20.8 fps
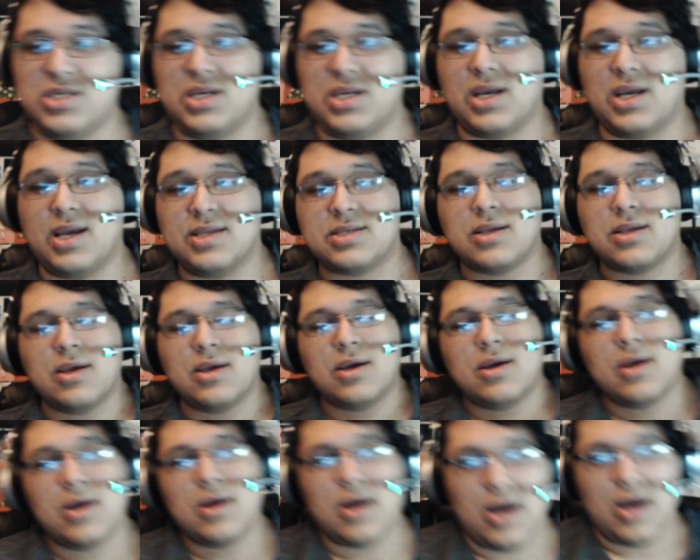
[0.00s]
you guys.
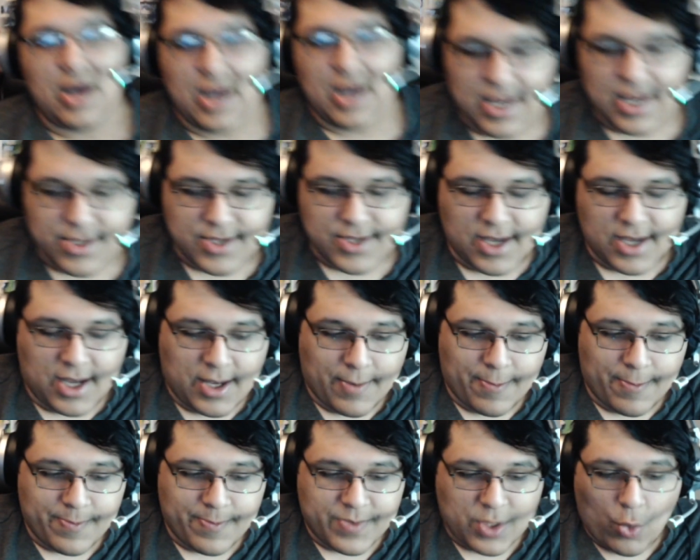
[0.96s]
And
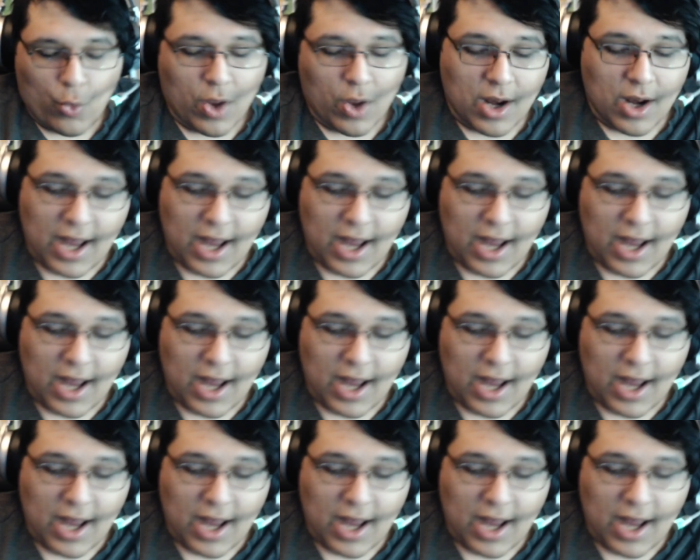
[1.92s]
one